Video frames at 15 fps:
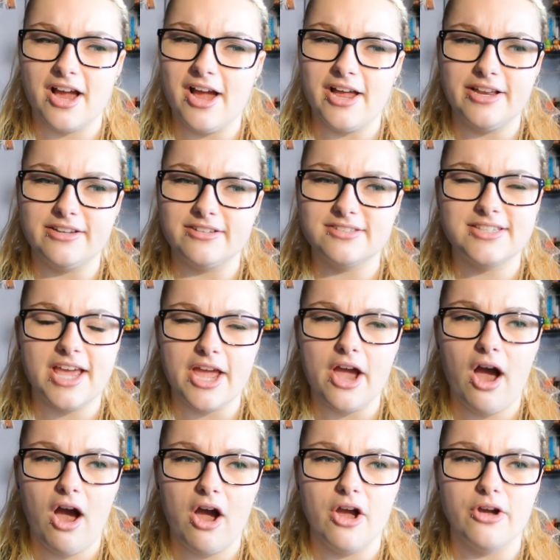I stay
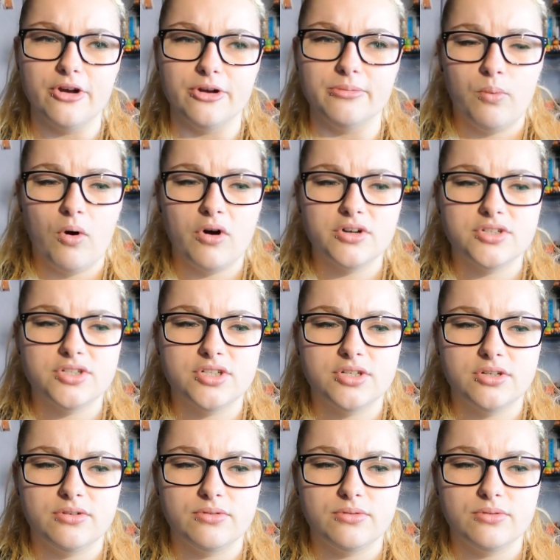at home, watch